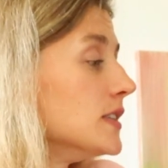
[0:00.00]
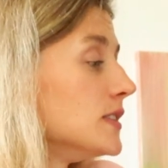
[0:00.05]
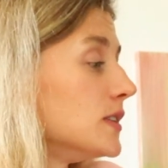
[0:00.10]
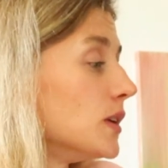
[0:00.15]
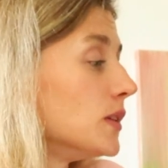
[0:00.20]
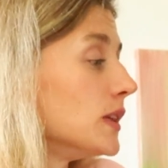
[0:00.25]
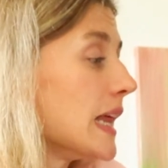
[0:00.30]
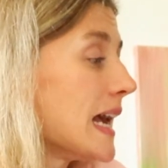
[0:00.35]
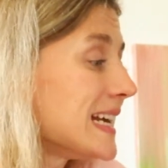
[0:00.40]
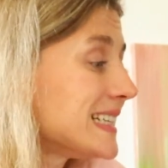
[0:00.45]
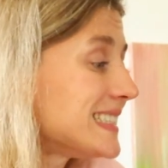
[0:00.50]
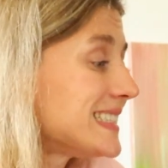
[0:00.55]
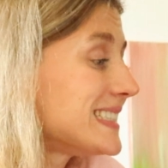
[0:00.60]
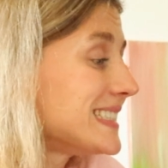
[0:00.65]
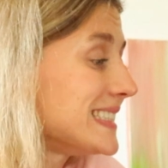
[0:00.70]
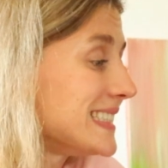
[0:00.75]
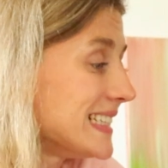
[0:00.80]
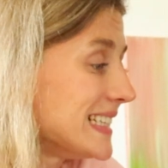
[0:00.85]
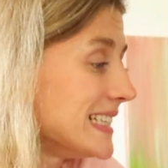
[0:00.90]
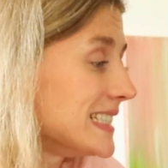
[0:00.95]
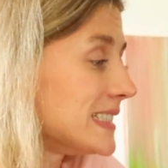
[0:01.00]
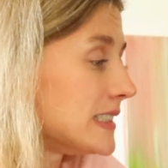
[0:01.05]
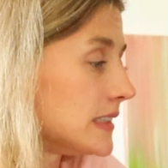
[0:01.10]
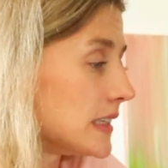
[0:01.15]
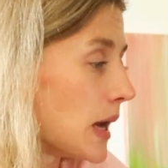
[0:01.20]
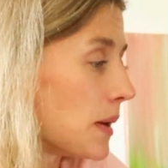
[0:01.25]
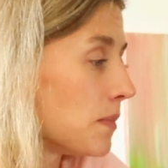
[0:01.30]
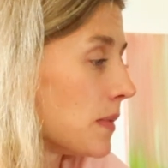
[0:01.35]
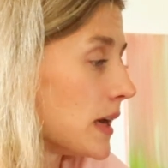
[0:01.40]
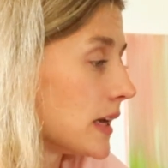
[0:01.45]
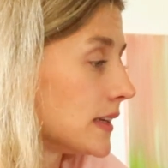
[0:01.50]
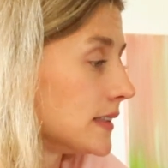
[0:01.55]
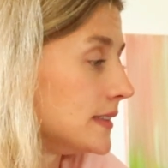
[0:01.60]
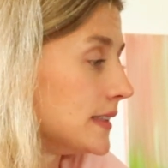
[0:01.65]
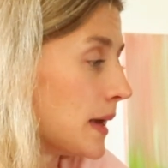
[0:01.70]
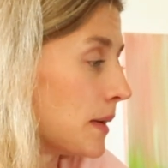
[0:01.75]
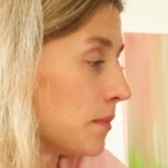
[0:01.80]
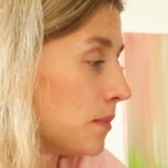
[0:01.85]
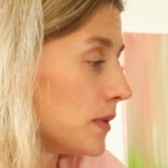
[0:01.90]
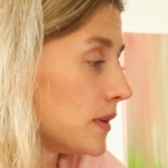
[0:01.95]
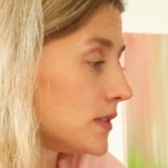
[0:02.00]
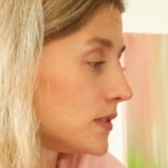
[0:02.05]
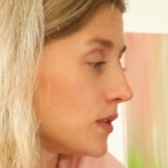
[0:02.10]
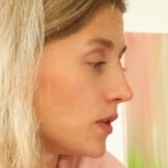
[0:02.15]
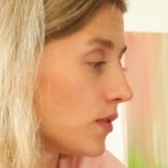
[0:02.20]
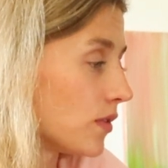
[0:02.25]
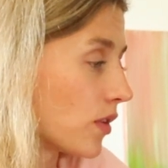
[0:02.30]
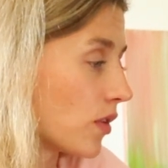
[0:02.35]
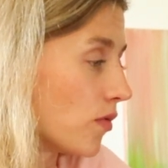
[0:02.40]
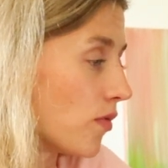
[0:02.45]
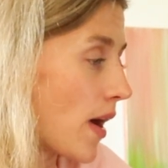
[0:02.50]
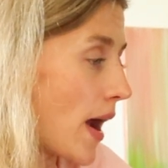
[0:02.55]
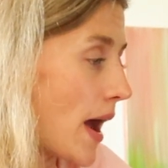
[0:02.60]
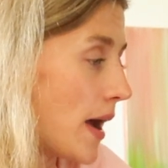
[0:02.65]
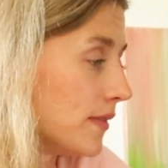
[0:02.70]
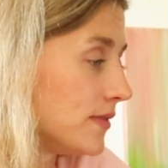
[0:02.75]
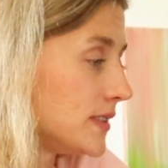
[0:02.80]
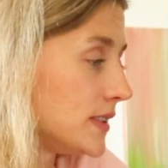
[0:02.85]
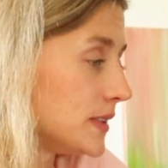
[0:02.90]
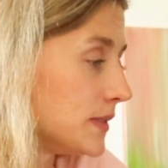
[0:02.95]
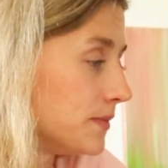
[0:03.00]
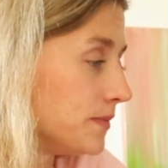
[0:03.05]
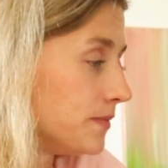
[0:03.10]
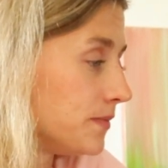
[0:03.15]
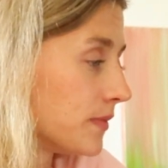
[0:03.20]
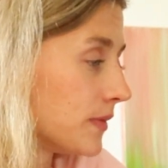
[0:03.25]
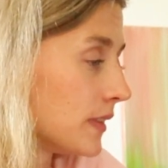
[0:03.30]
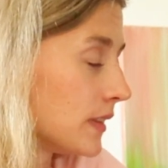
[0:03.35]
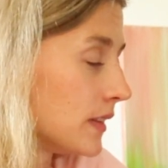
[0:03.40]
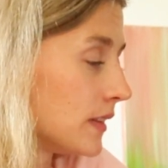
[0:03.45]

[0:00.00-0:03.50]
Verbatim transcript: So let's see some examples of graphs. Go to